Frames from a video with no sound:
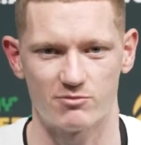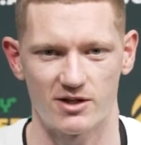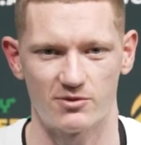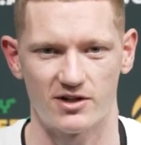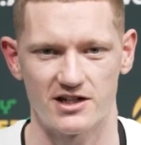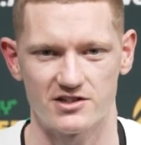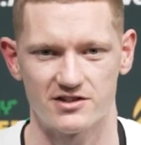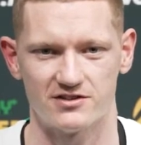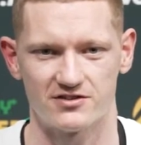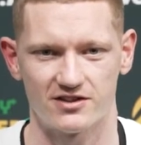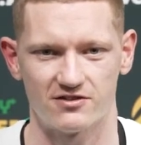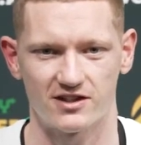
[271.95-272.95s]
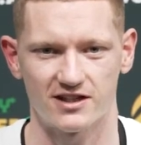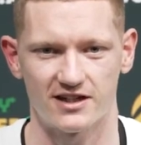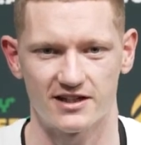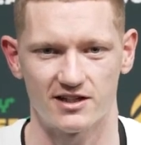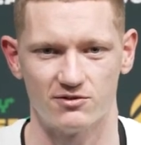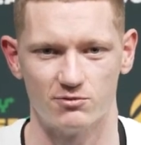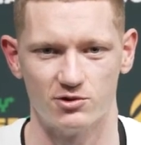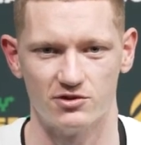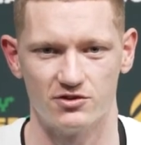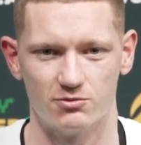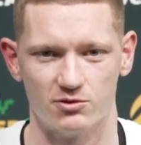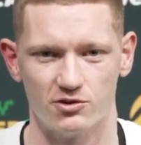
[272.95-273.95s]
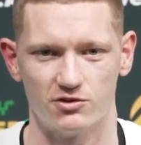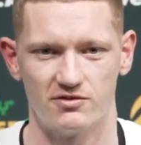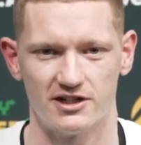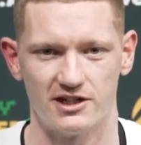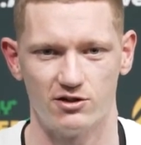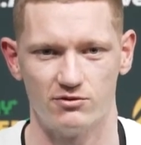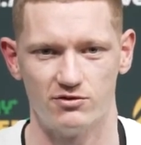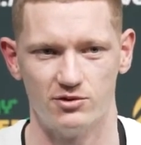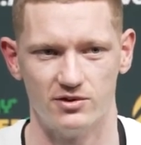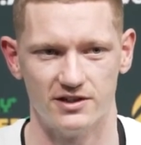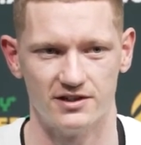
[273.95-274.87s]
preparation and stuff like that again was all very helpful.